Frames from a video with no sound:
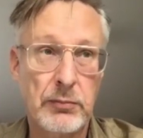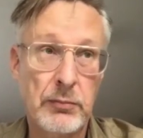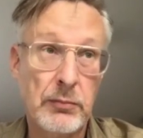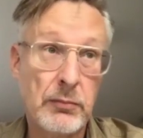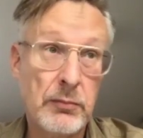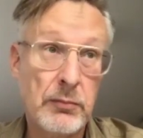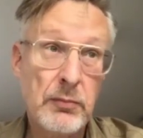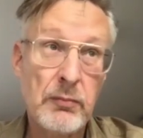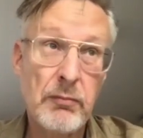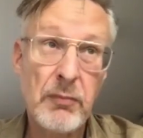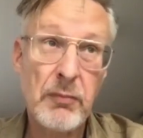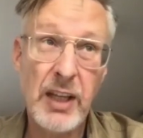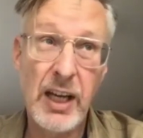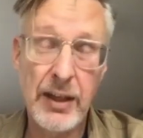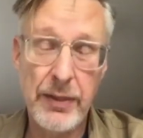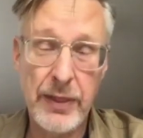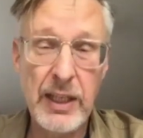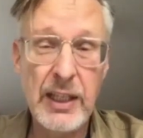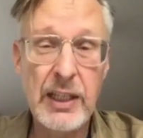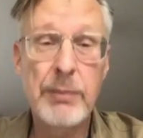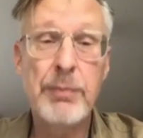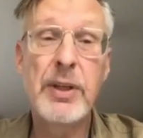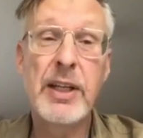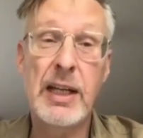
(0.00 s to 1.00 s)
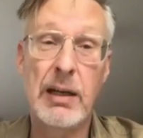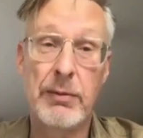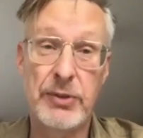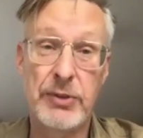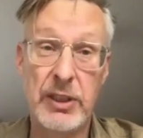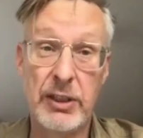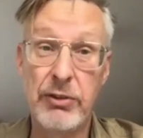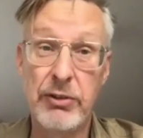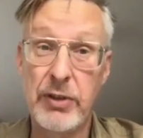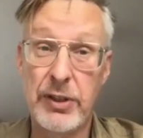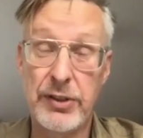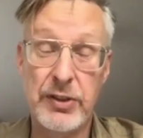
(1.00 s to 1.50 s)
i think it becomes
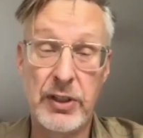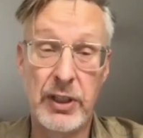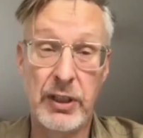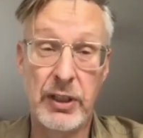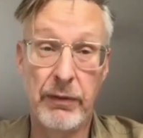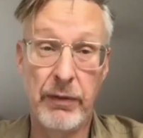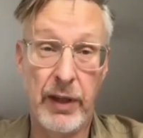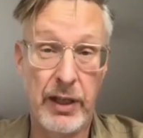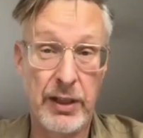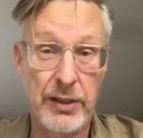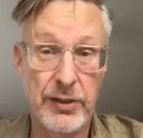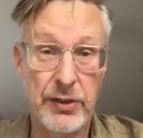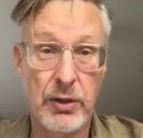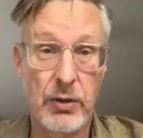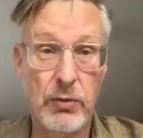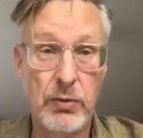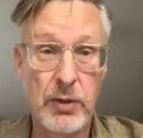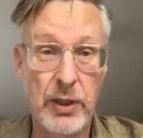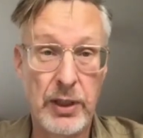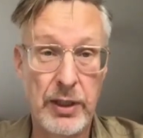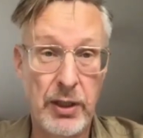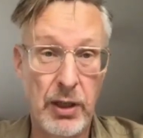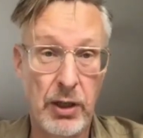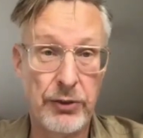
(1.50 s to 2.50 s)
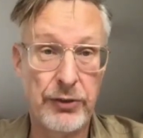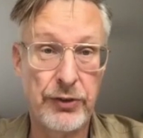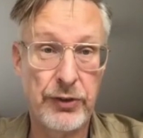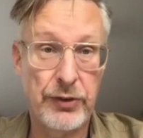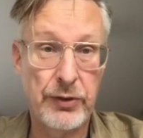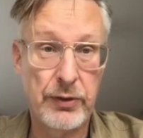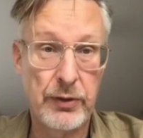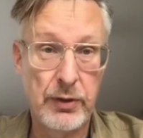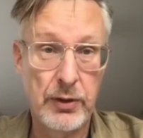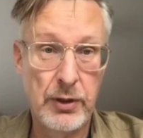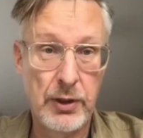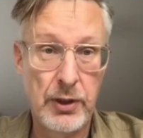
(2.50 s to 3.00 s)
interesting that it's only not
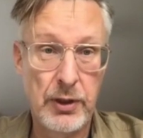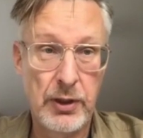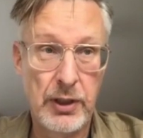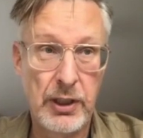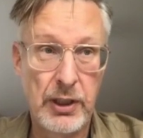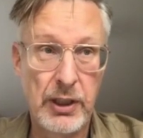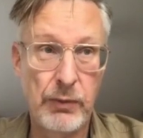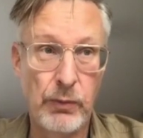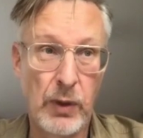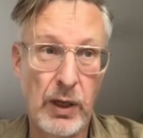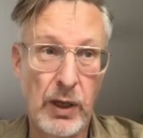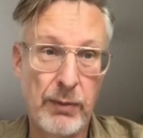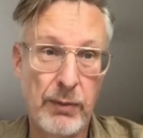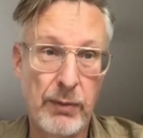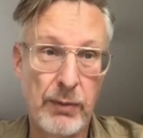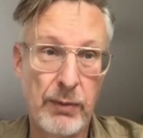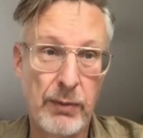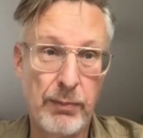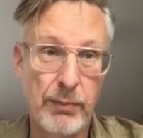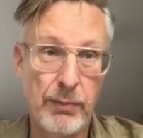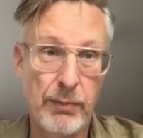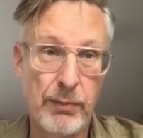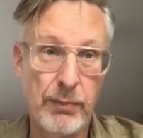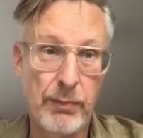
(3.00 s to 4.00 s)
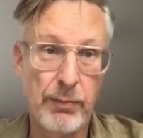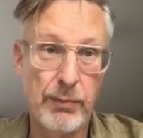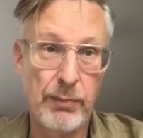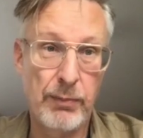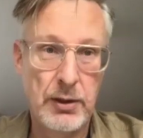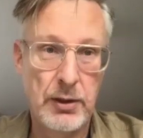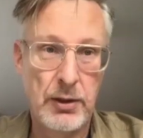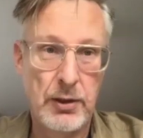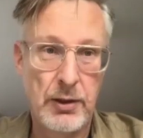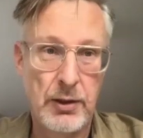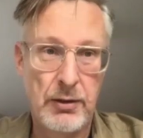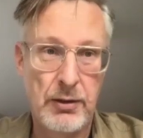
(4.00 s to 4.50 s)
in one place
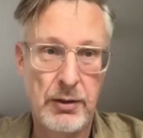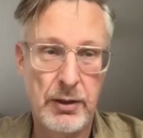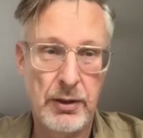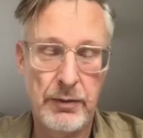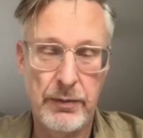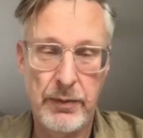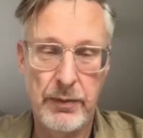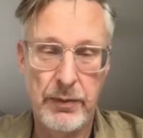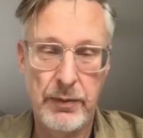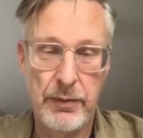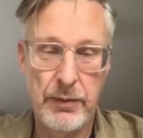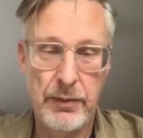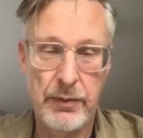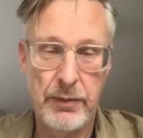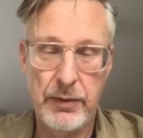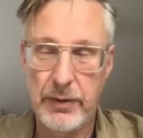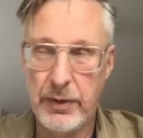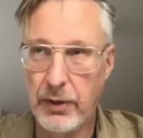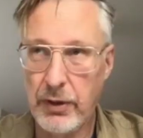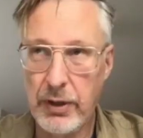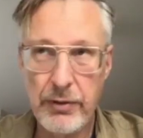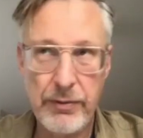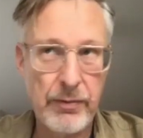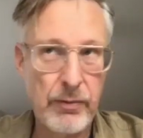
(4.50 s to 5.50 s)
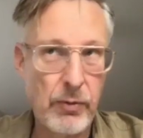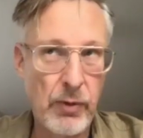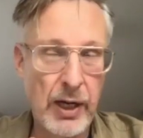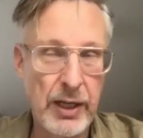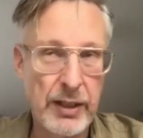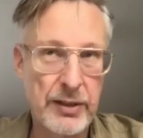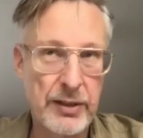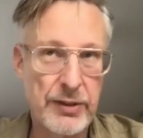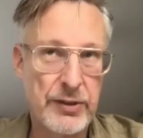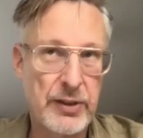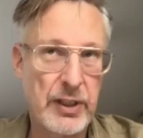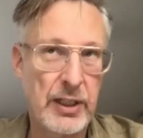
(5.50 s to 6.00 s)
there are writers
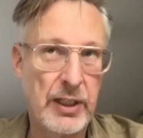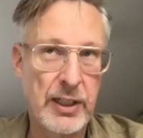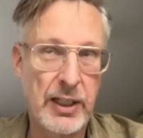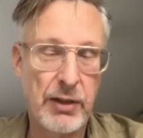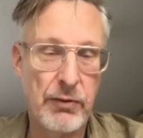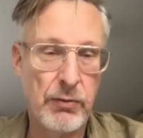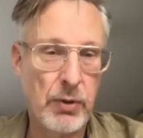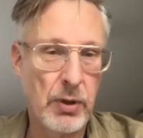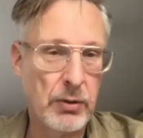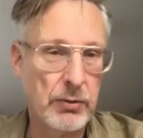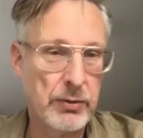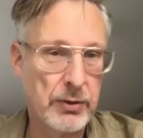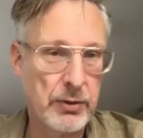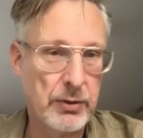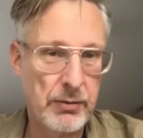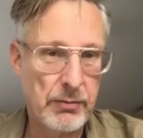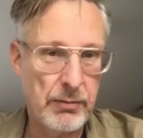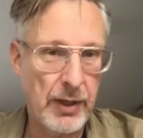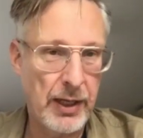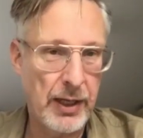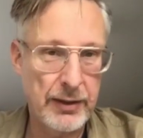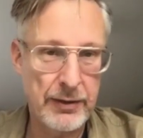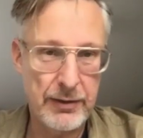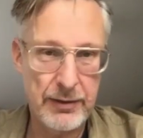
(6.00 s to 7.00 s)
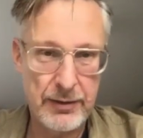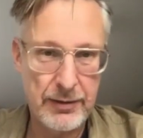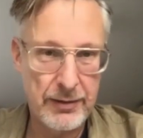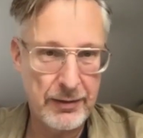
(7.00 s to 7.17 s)
that can wrote, write